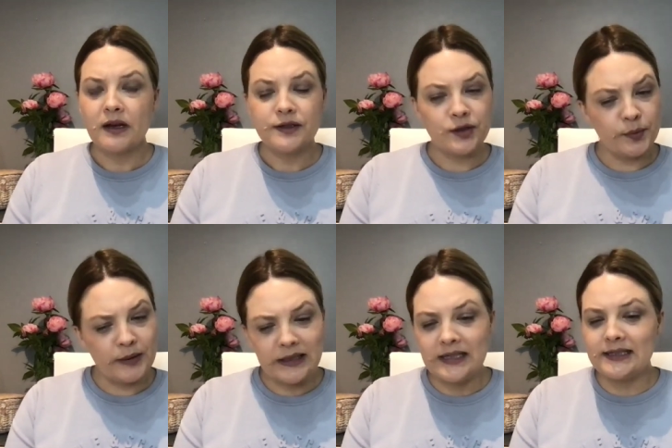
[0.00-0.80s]
so
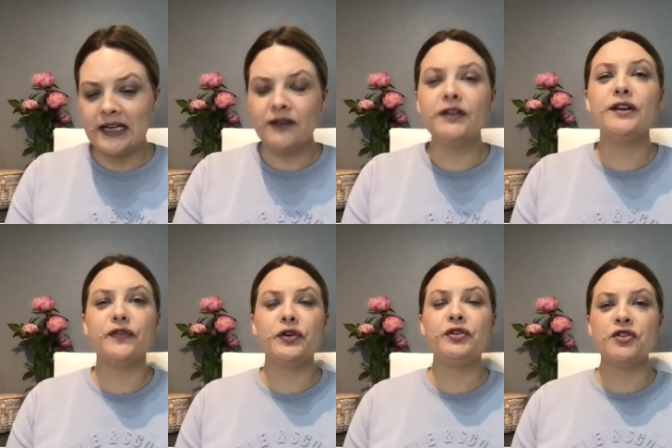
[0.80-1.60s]
please even
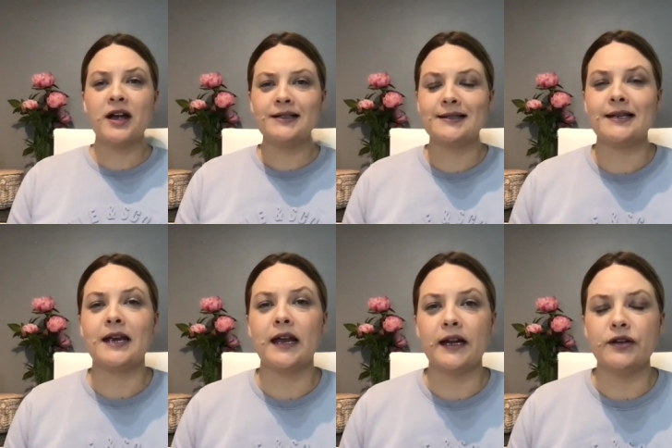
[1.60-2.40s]
if you're not
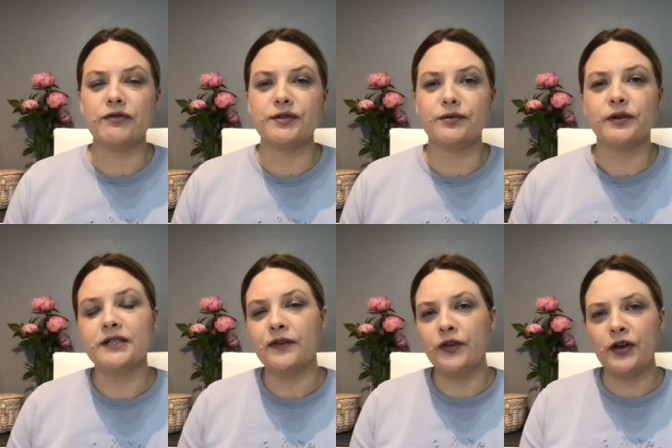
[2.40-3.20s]
seeing any
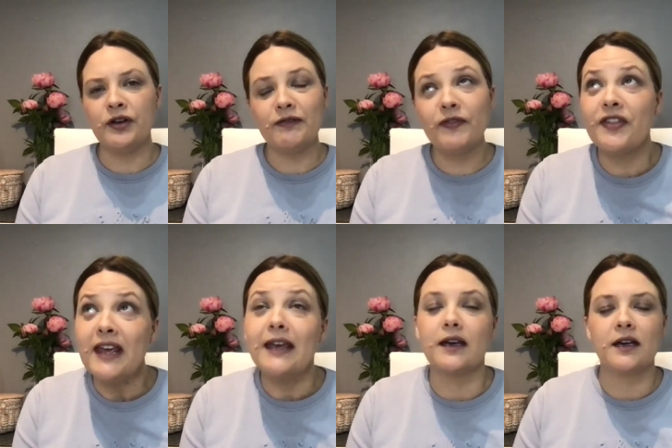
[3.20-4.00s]
results if you
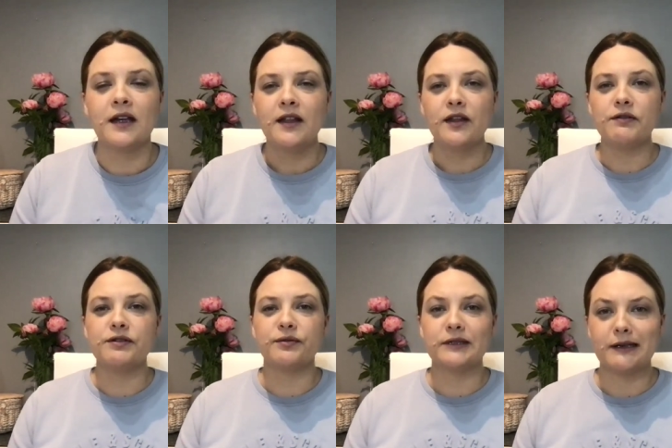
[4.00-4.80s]
think the
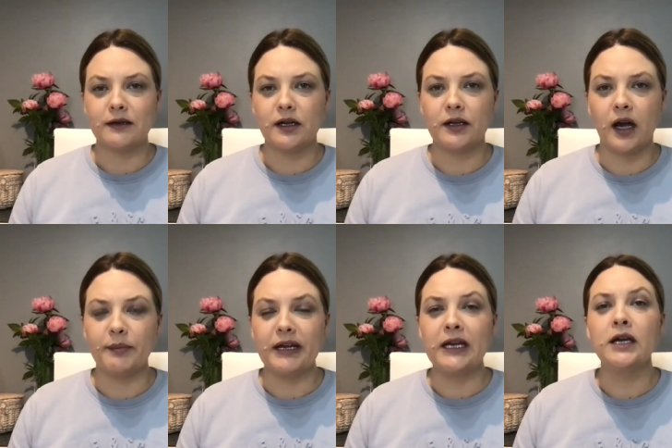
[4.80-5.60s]
results are not
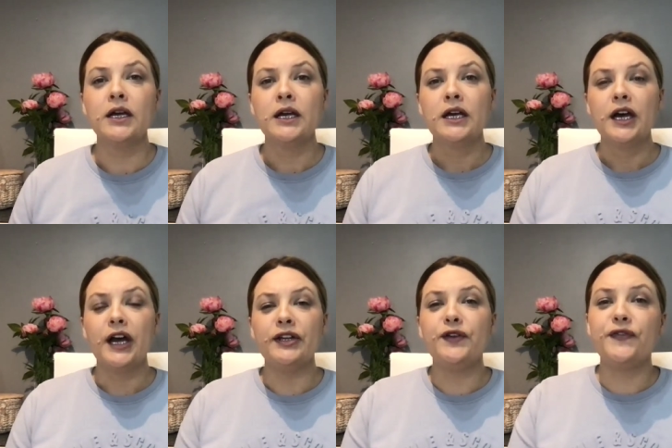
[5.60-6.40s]
coming and you're